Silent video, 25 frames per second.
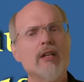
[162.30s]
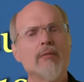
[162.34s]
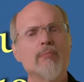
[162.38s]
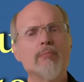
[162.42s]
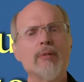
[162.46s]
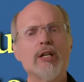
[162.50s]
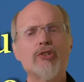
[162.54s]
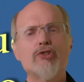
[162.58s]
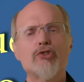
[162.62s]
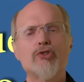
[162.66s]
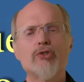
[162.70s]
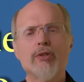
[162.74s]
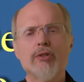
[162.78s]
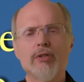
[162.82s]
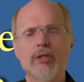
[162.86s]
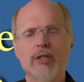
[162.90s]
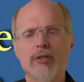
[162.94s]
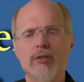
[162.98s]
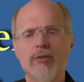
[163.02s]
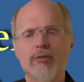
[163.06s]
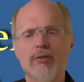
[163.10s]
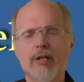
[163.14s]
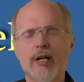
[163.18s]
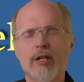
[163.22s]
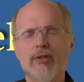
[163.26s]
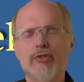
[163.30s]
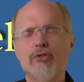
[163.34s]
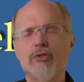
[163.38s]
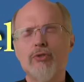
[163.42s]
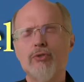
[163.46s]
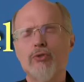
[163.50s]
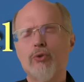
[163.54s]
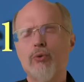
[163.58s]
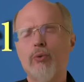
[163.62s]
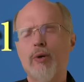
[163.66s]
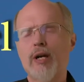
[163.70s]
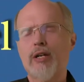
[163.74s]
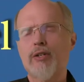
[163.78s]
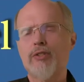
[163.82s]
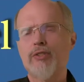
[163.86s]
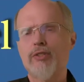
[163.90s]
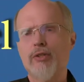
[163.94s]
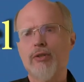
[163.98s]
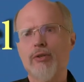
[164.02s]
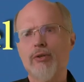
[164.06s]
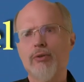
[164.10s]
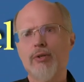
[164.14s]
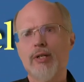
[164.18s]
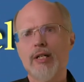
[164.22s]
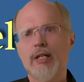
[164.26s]
Make sure that you're not too quick
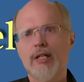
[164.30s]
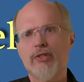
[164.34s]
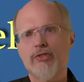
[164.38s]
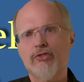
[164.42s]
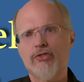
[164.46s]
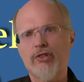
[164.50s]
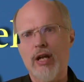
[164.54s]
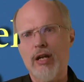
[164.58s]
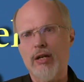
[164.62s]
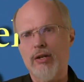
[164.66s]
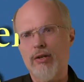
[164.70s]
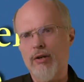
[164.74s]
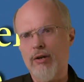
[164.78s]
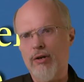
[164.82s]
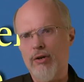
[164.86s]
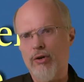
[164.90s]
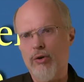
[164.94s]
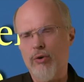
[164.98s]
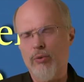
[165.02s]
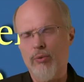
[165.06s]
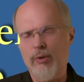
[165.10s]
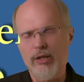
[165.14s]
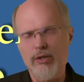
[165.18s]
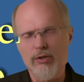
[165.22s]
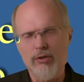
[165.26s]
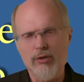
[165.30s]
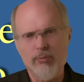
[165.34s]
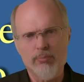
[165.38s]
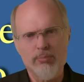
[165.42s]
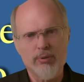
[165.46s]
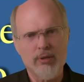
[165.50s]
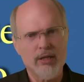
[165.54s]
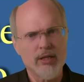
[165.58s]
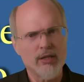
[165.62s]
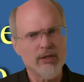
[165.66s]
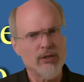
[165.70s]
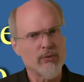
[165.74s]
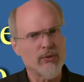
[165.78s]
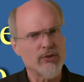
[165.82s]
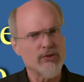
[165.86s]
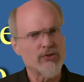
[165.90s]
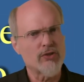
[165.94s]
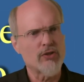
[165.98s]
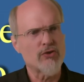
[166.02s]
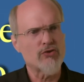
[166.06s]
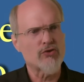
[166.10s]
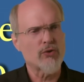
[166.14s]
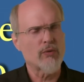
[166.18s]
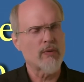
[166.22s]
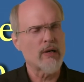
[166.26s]
to say no when you're put into a
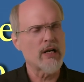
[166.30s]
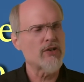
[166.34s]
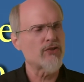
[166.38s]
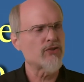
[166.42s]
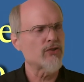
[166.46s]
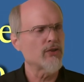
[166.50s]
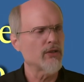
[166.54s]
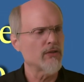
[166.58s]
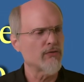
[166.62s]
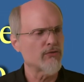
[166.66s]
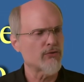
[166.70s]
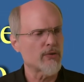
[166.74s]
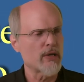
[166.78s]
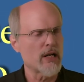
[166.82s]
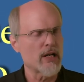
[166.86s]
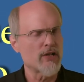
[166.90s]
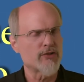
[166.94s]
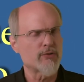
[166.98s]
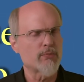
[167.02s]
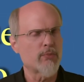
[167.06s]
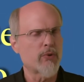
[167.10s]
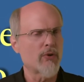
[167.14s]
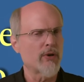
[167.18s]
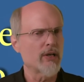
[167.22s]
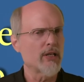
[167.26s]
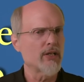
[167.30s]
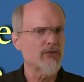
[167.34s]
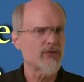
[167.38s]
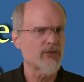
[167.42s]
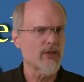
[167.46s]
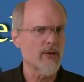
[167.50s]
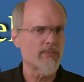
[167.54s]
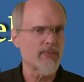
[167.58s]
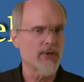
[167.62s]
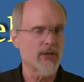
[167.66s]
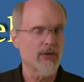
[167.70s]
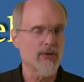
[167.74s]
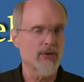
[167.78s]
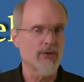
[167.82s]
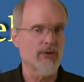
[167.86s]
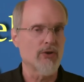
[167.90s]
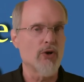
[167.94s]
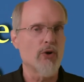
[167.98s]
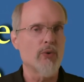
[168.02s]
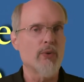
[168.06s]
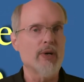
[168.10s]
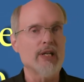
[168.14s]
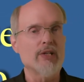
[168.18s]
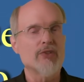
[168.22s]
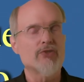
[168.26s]
situation of transporting something or
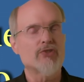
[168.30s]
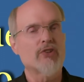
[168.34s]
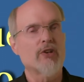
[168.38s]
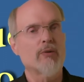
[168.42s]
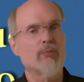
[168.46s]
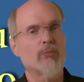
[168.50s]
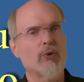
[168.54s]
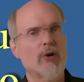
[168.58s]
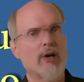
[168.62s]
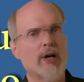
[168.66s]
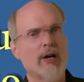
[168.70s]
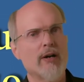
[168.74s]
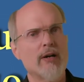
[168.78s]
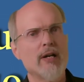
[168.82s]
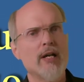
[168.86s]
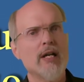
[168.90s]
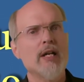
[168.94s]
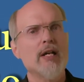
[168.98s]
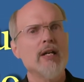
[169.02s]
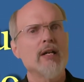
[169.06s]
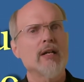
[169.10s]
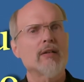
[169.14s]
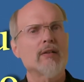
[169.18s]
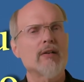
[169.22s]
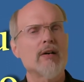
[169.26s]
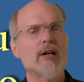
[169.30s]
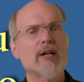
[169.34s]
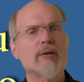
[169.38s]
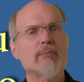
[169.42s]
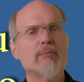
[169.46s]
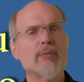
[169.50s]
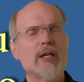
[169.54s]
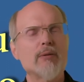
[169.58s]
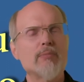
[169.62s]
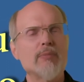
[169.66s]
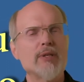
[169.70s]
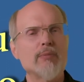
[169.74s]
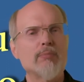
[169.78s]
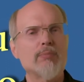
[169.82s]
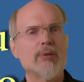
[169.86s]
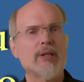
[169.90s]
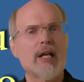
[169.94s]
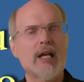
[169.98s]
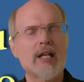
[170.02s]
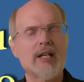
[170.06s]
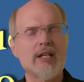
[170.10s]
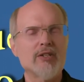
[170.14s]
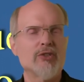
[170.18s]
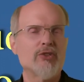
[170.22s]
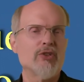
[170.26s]
going somewhere. God may be
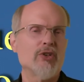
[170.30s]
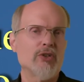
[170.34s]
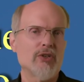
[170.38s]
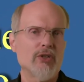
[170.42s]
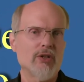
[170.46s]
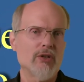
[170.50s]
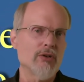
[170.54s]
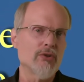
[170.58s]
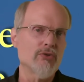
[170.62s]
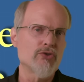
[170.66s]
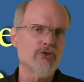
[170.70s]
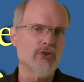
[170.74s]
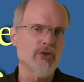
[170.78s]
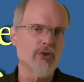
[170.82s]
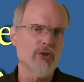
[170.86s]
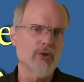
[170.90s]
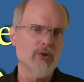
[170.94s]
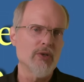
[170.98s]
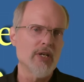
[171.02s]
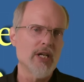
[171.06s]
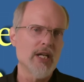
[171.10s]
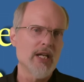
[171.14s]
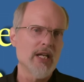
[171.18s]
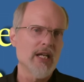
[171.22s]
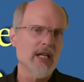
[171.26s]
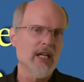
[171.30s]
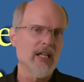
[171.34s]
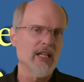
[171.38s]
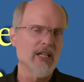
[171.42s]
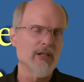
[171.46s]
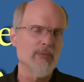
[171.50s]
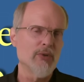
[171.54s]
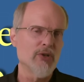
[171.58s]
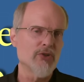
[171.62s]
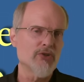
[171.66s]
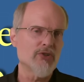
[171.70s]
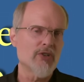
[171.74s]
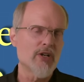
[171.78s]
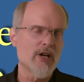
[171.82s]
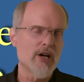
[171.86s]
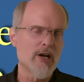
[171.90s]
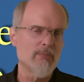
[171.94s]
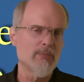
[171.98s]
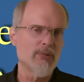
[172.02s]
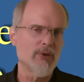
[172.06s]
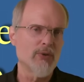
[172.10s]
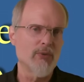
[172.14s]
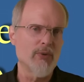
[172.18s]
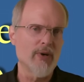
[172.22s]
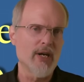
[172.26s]
planning to use you in the most
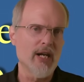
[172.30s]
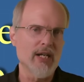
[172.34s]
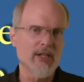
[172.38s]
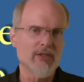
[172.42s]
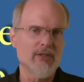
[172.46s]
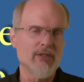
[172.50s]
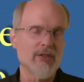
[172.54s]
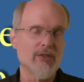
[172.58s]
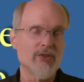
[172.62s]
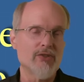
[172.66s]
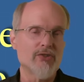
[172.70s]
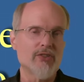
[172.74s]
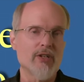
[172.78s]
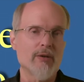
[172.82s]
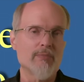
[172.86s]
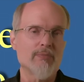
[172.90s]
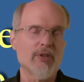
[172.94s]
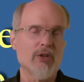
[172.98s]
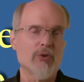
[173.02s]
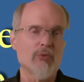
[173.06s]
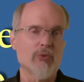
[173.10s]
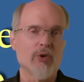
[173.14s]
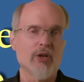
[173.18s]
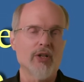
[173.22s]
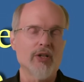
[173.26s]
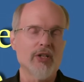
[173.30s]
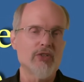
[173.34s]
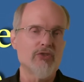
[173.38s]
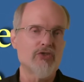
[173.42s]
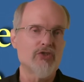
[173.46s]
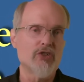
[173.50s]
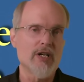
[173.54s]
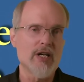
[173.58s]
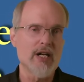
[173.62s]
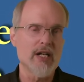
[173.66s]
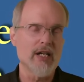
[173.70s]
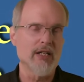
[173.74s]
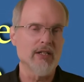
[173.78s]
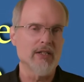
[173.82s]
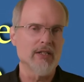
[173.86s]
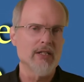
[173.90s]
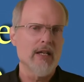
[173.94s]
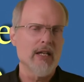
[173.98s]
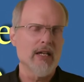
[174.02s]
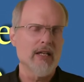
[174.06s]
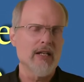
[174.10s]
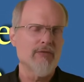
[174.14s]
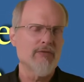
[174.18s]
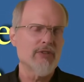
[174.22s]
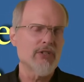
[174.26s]
humble way to do something really giant.
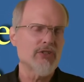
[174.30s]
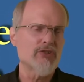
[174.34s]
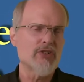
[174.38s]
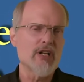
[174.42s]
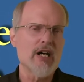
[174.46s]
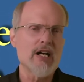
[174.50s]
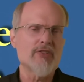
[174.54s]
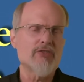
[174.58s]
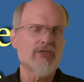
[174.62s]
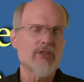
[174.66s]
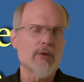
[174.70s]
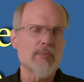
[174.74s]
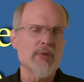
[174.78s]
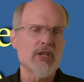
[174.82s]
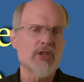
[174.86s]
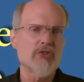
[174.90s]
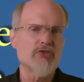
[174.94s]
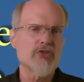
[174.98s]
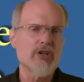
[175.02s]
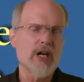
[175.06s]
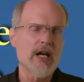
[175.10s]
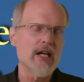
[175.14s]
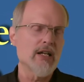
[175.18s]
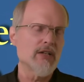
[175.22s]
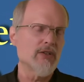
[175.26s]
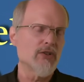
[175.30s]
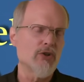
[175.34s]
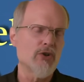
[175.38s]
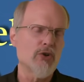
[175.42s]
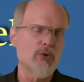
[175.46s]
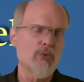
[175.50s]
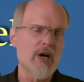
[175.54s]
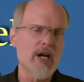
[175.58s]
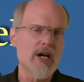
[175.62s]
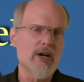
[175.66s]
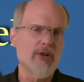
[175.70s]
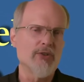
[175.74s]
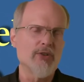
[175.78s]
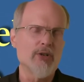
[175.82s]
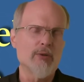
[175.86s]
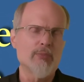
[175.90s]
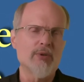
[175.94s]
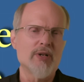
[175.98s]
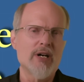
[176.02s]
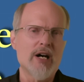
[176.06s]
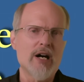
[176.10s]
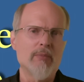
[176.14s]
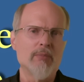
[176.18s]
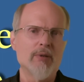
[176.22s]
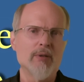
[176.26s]
And if it's not something giant, oh well, no
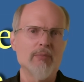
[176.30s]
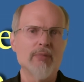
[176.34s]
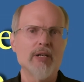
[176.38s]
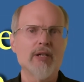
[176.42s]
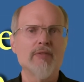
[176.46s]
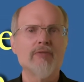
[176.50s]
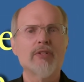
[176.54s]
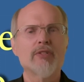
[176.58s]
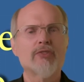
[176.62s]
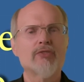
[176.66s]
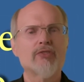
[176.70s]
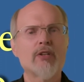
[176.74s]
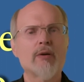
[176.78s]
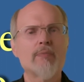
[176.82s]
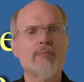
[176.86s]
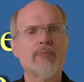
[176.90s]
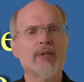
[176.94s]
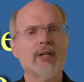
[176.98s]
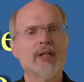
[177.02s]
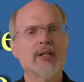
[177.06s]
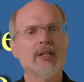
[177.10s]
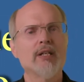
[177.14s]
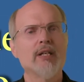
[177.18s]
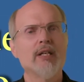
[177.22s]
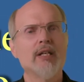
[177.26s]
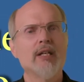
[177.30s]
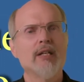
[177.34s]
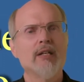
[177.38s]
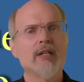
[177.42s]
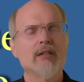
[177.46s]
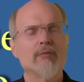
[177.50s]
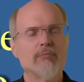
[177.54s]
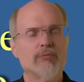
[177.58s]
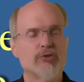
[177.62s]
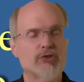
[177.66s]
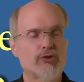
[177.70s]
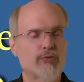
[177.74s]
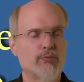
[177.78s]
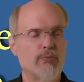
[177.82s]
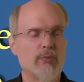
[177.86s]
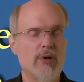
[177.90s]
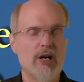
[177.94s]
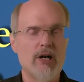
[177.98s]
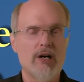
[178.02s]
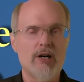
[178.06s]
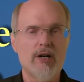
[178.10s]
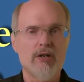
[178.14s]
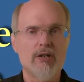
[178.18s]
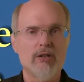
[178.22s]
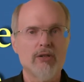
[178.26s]
problem. But if it's something
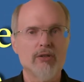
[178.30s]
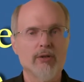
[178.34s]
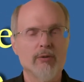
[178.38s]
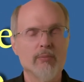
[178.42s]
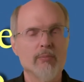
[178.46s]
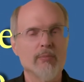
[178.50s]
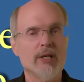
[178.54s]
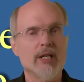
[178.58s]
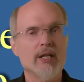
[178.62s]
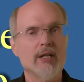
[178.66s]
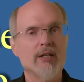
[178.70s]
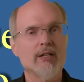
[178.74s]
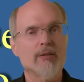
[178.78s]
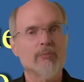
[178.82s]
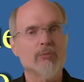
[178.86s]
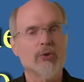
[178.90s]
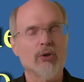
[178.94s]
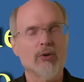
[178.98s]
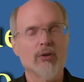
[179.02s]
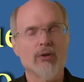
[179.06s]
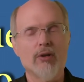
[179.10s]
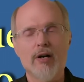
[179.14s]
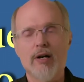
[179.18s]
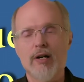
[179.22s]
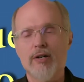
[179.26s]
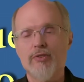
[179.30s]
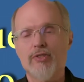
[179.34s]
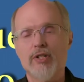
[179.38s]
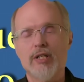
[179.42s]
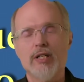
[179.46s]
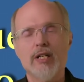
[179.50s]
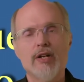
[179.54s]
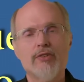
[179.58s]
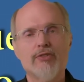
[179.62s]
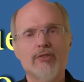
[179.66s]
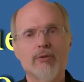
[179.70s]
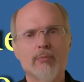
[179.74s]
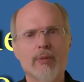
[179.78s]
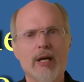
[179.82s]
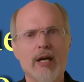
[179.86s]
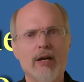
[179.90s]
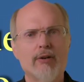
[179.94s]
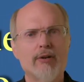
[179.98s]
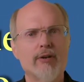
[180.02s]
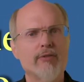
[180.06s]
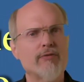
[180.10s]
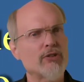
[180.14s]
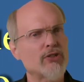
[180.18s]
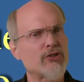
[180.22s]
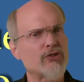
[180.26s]
small or medium or large, it doesn't
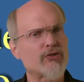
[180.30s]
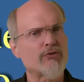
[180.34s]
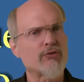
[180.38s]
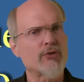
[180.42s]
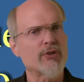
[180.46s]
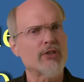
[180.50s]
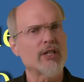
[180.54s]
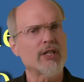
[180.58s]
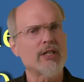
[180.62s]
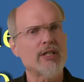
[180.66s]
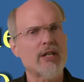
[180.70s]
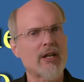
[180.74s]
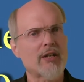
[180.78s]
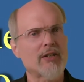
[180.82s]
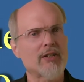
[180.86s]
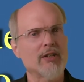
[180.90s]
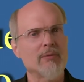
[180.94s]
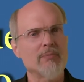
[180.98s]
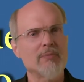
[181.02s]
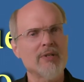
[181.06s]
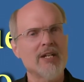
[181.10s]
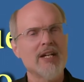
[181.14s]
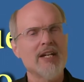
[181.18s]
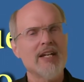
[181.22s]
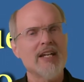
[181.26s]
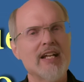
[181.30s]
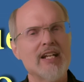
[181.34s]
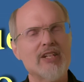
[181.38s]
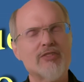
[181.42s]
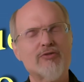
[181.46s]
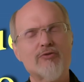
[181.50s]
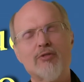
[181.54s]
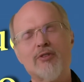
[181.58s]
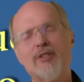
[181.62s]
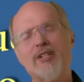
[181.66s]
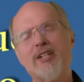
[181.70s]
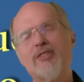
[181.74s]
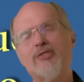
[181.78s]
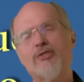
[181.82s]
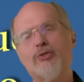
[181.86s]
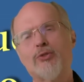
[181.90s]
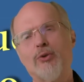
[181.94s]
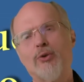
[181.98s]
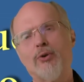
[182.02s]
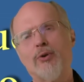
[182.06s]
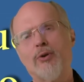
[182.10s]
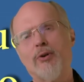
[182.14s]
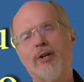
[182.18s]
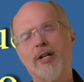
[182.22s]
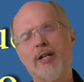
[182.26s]
matter. If it's for the kingdom, it's for his
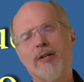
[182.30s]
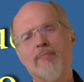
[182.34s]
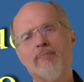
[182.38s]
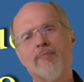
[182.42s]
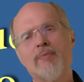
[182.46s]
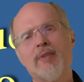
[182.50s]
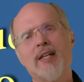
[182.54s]
glory.